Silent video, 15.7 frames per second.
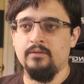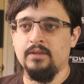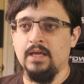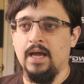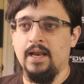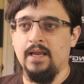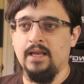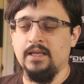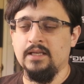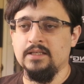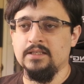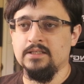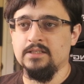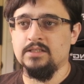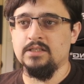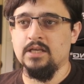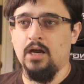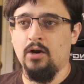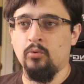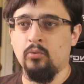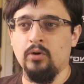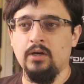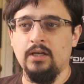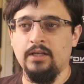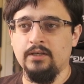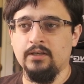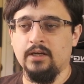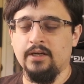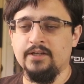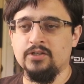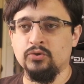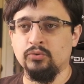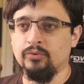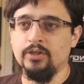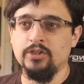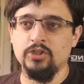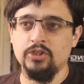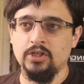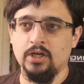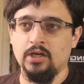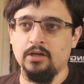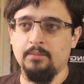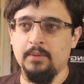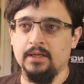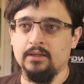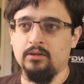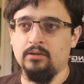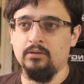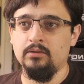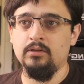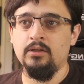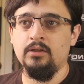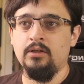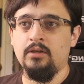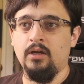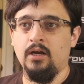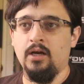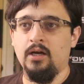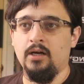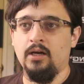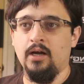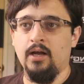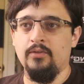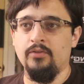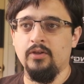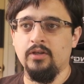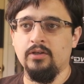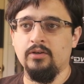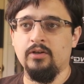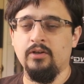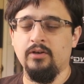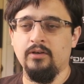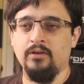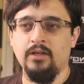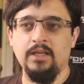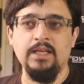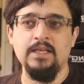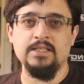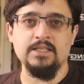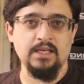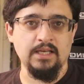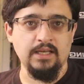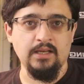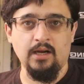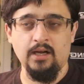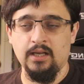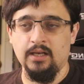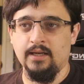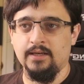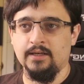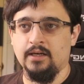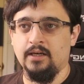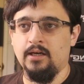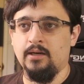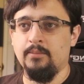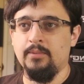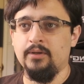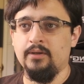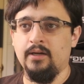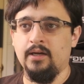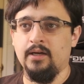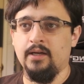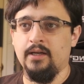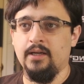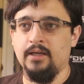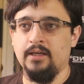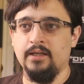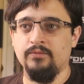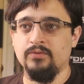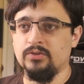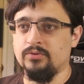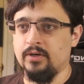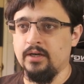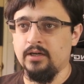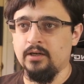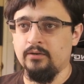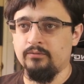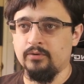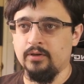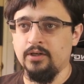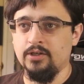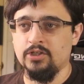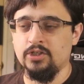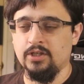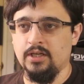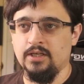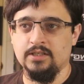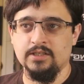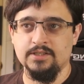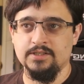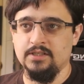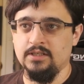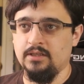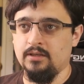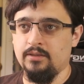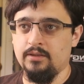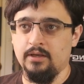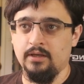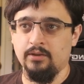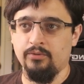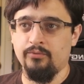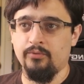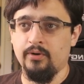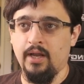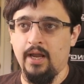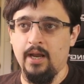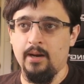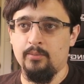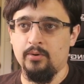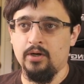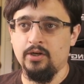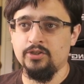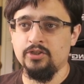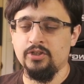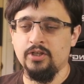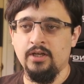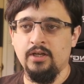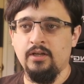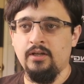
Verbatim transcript: that is a really nice rich dark metal uh, that you can easily highlight up. Uh, it gives great coverage, it doesn't need thinning through an airbrush,